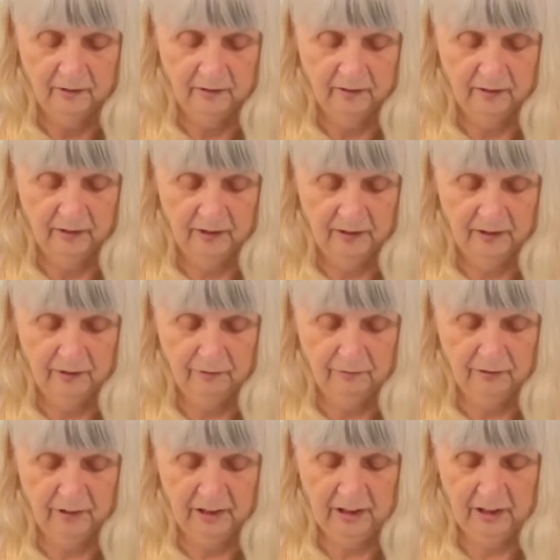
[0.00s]
they don't
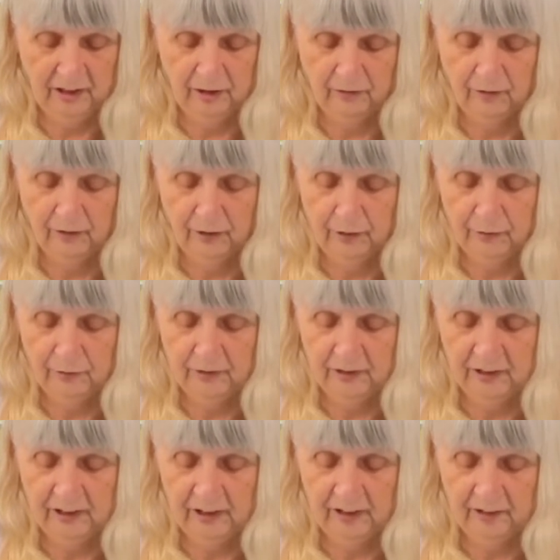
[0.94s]
really
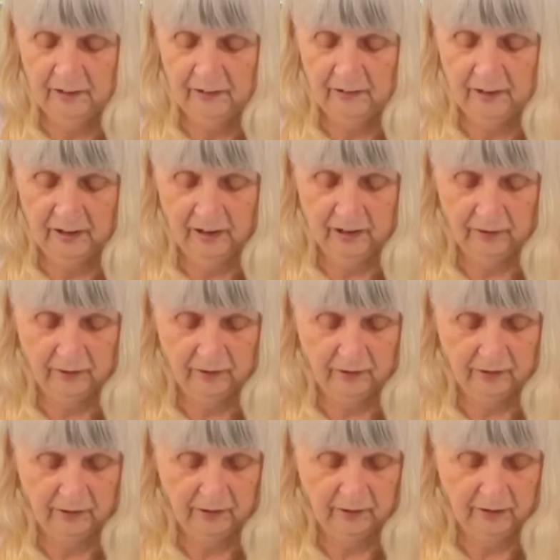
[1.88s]
overlay anything
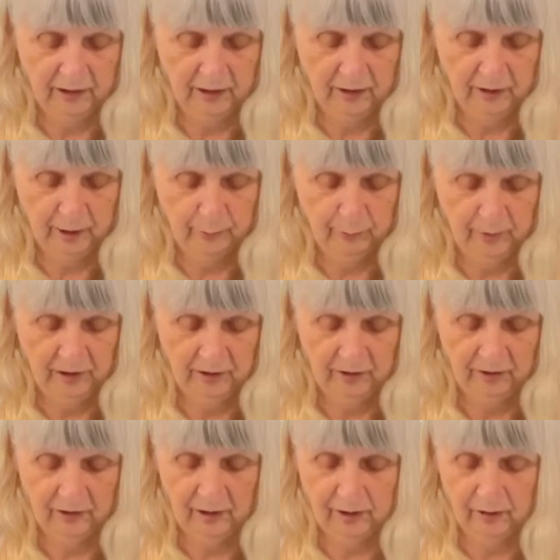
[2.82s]
else, and that
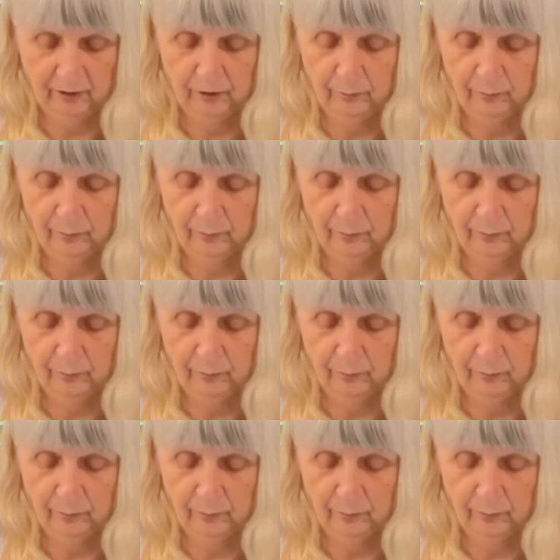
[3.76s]
takes them